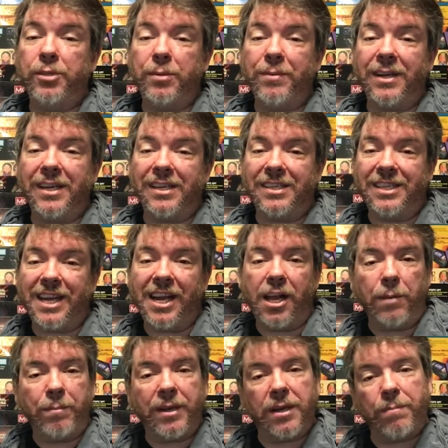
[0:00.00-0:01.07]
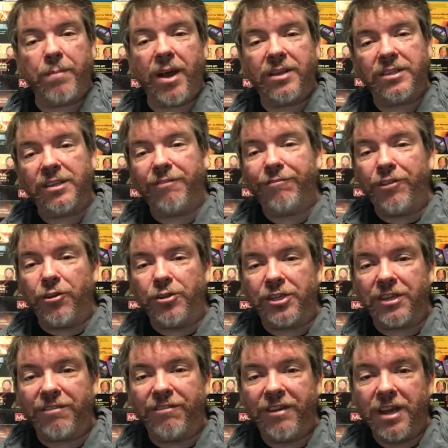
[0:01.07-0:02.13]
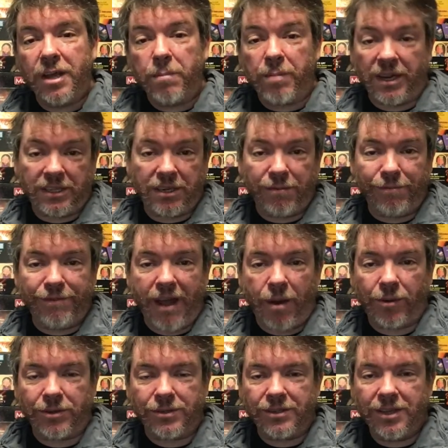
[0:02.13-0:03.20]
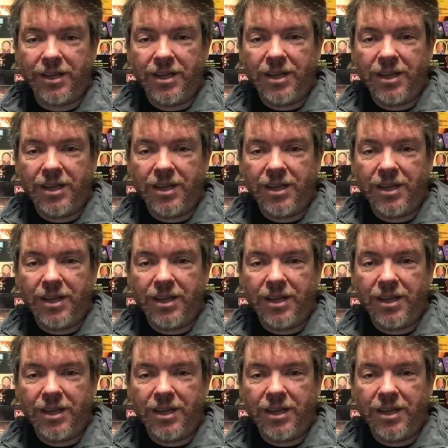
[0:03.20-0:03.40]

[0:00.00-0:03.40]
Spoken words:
Jimmy and today I'll be unboxing Fugitive by Mr Fowers.